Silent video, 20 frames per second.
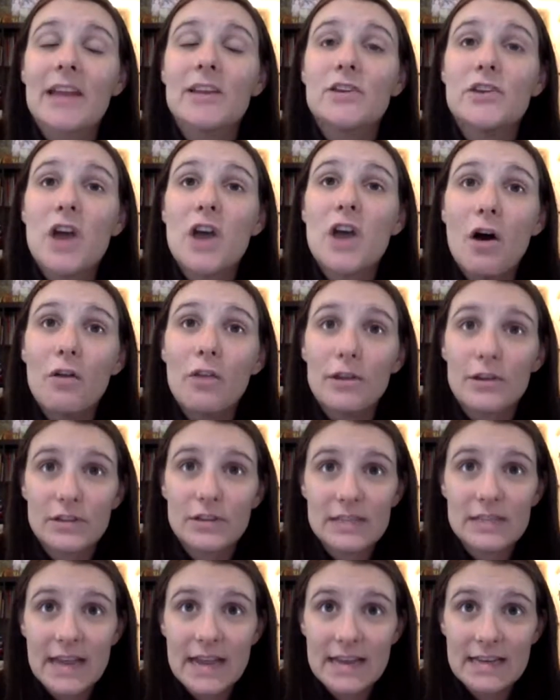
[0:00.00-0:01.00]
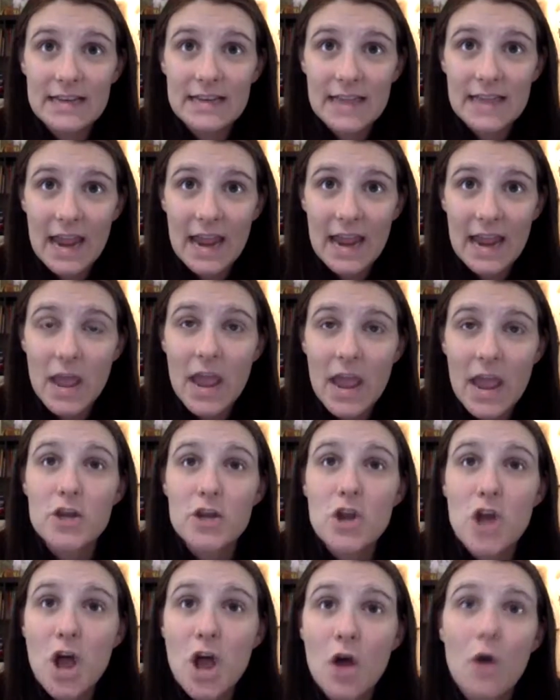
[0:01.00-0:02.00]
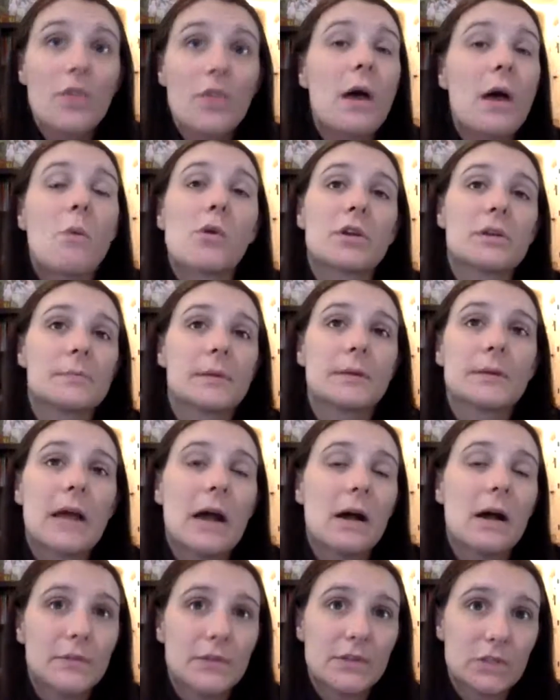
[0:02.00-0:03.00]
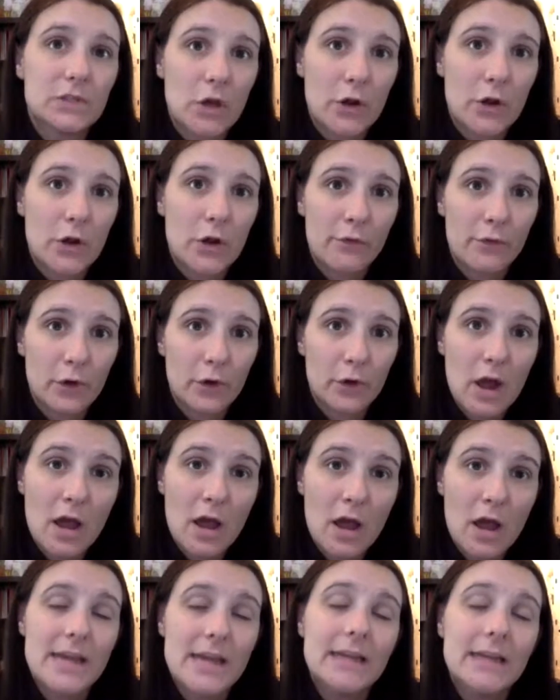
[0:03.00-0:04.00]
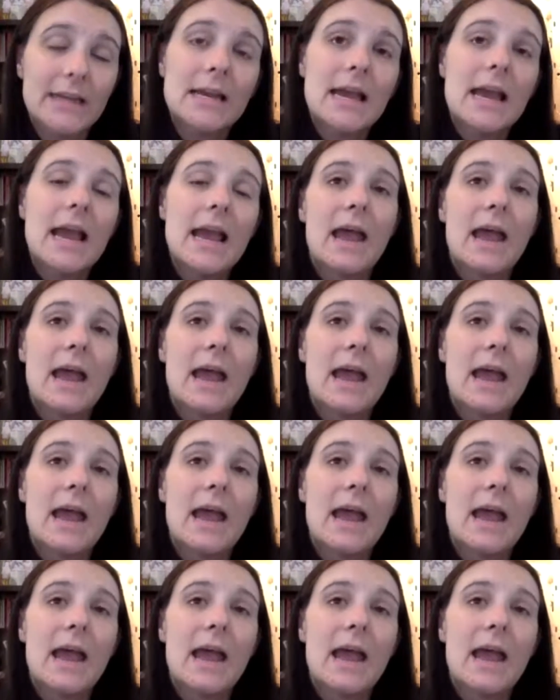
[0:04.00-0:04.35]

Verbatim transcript: I know there's an end game. I know that we're gonna be able to help this dog overcome it.